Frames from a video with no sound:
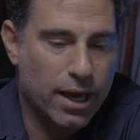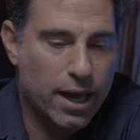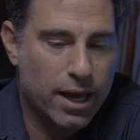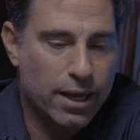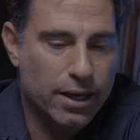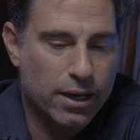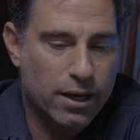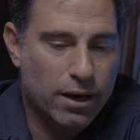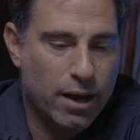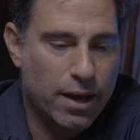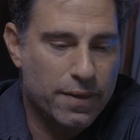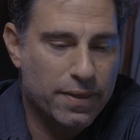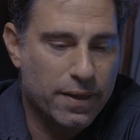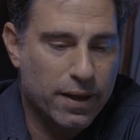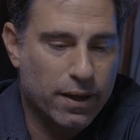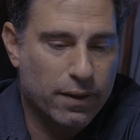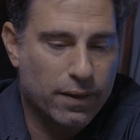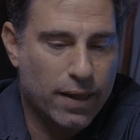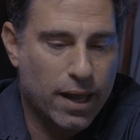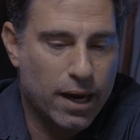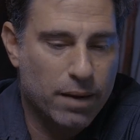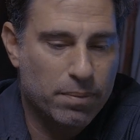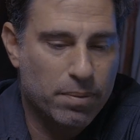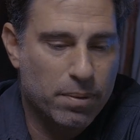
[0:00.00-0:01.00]
I think a
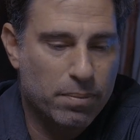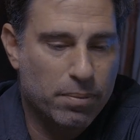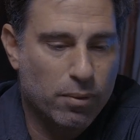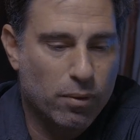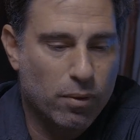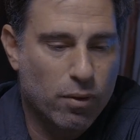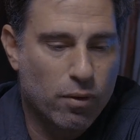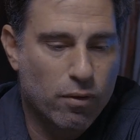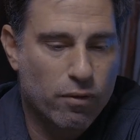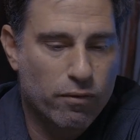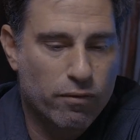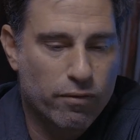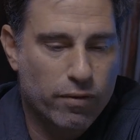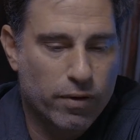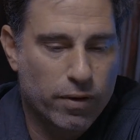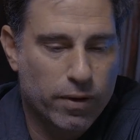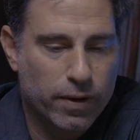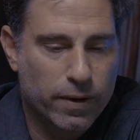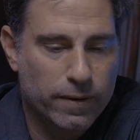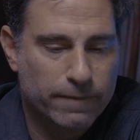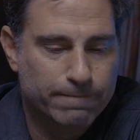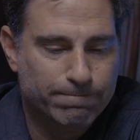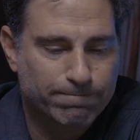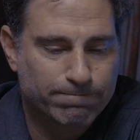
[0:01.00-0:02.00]
lot of people
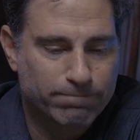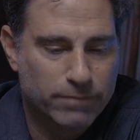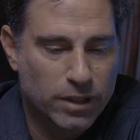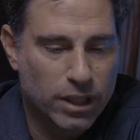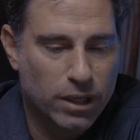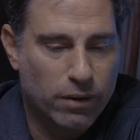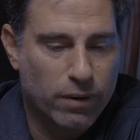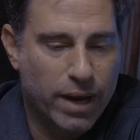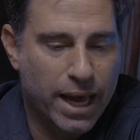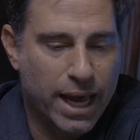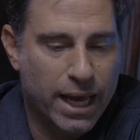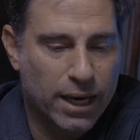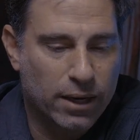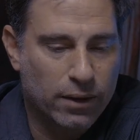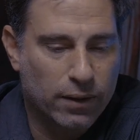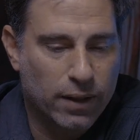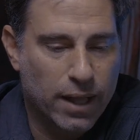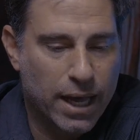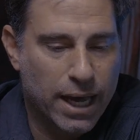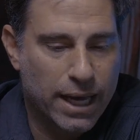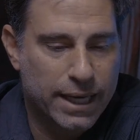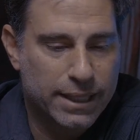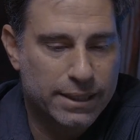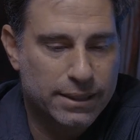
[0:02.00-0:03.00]

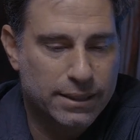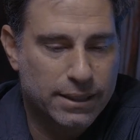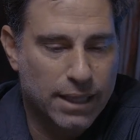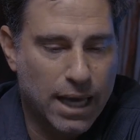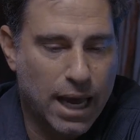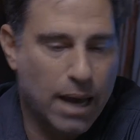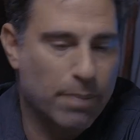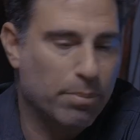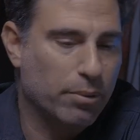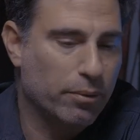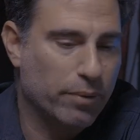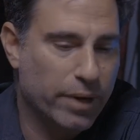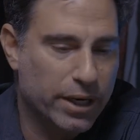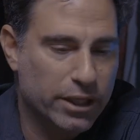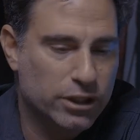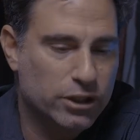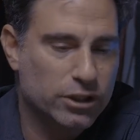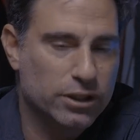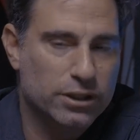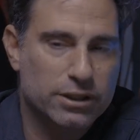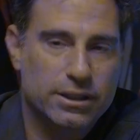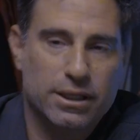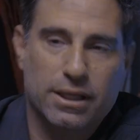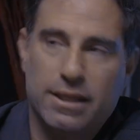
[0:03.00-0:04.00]
analyze
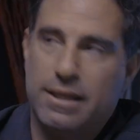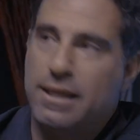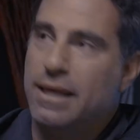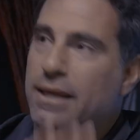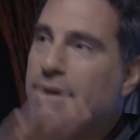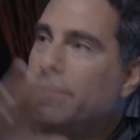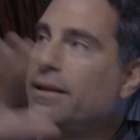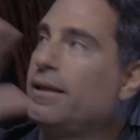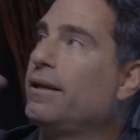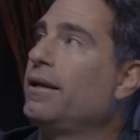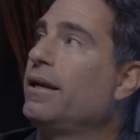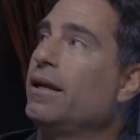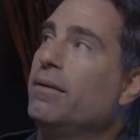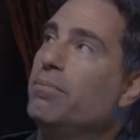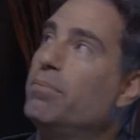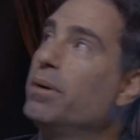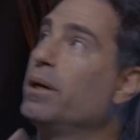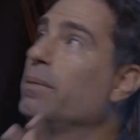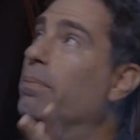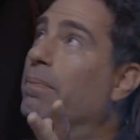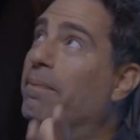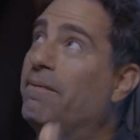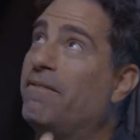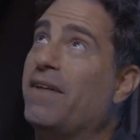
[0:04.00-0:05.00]
operations and think they need
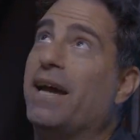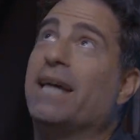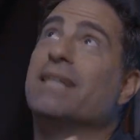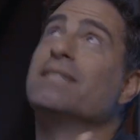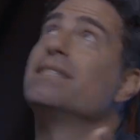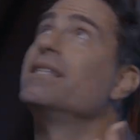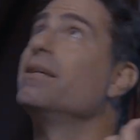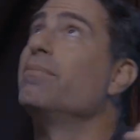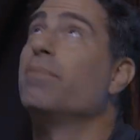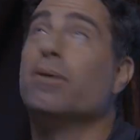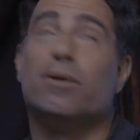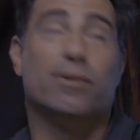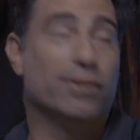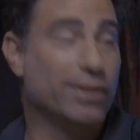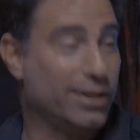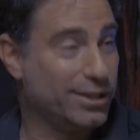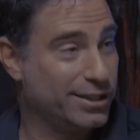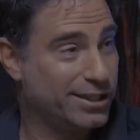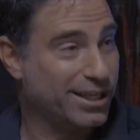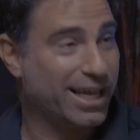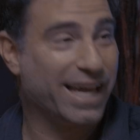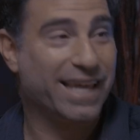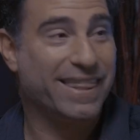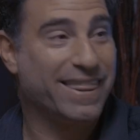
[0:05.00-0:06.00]
big fancy
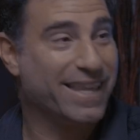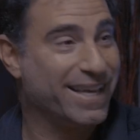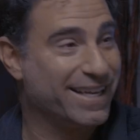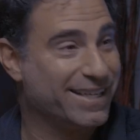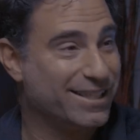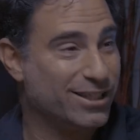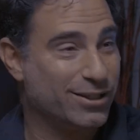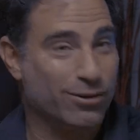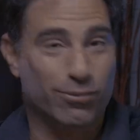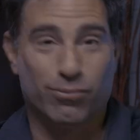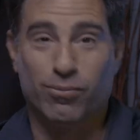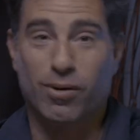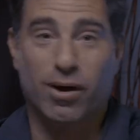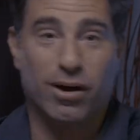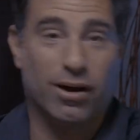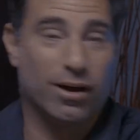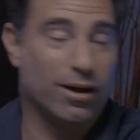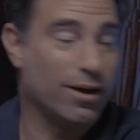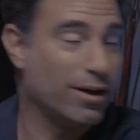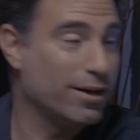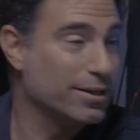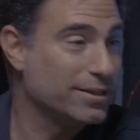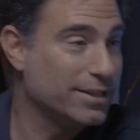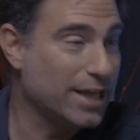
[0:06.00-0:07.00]
buildings like this to run
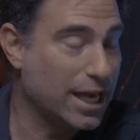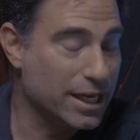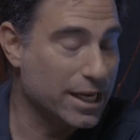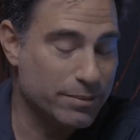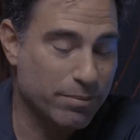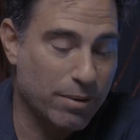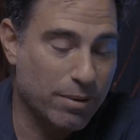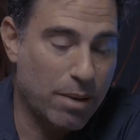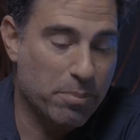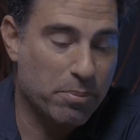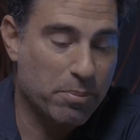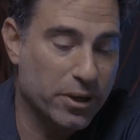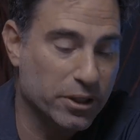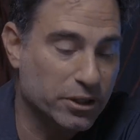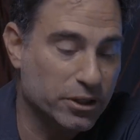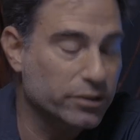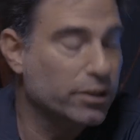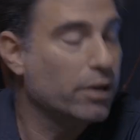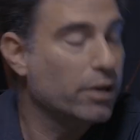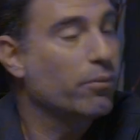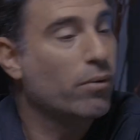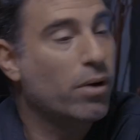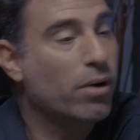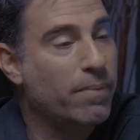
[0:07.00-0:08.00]
a sizable
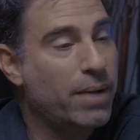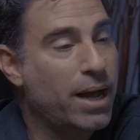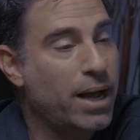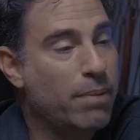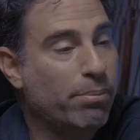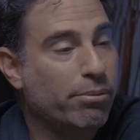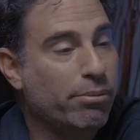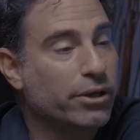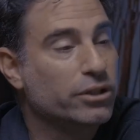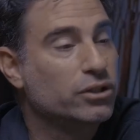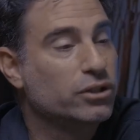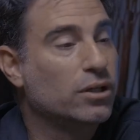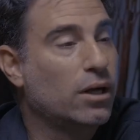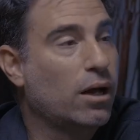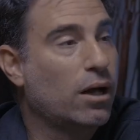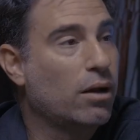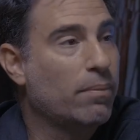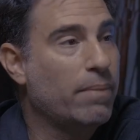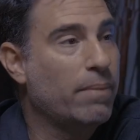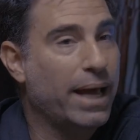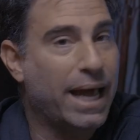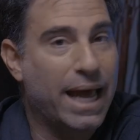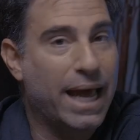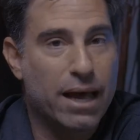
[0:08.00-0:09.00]
operation. I run my operation out
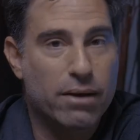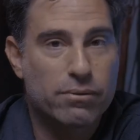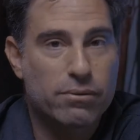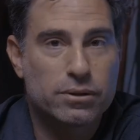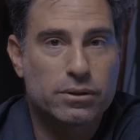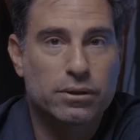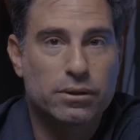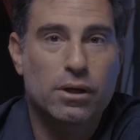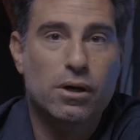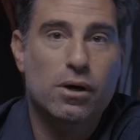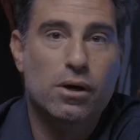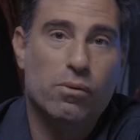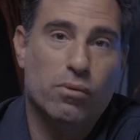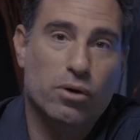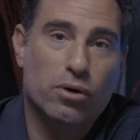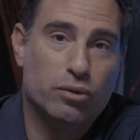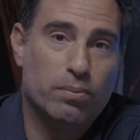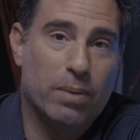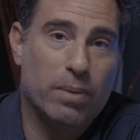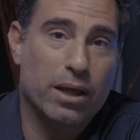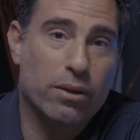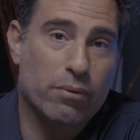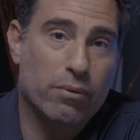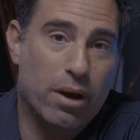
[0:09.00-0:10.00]
of my house,
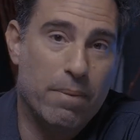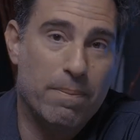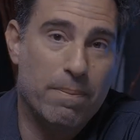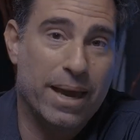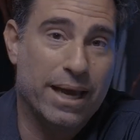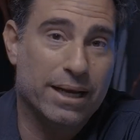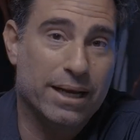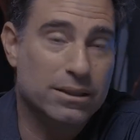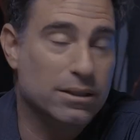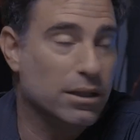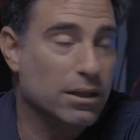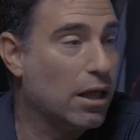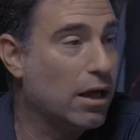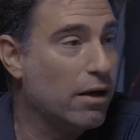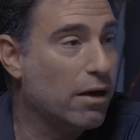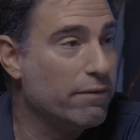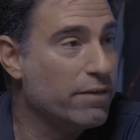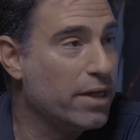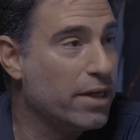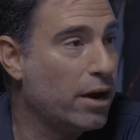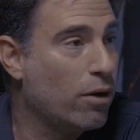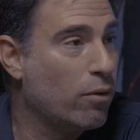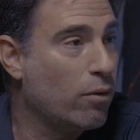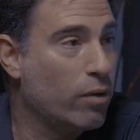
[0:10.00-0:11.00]
which, by the way, banks love.
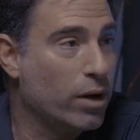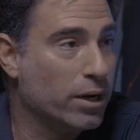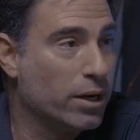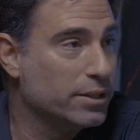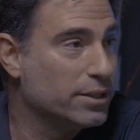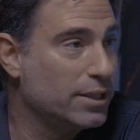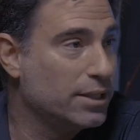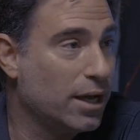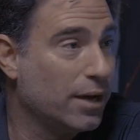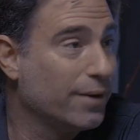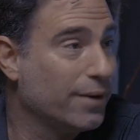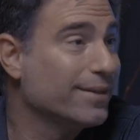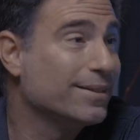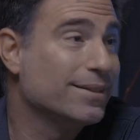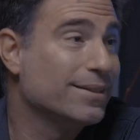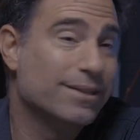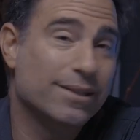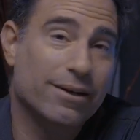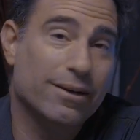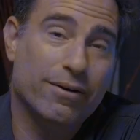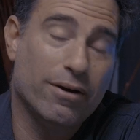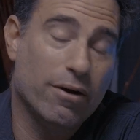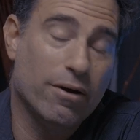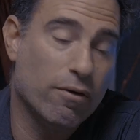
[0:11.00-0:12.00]
They don't want to see
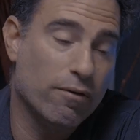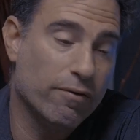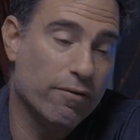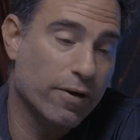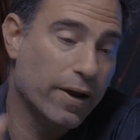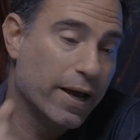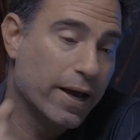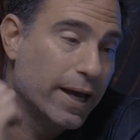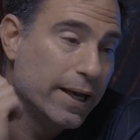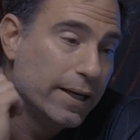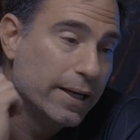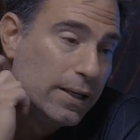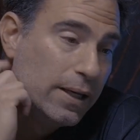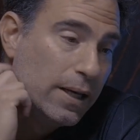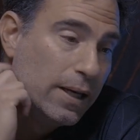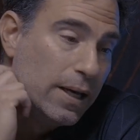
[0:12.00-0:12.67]
unnecessary overhead.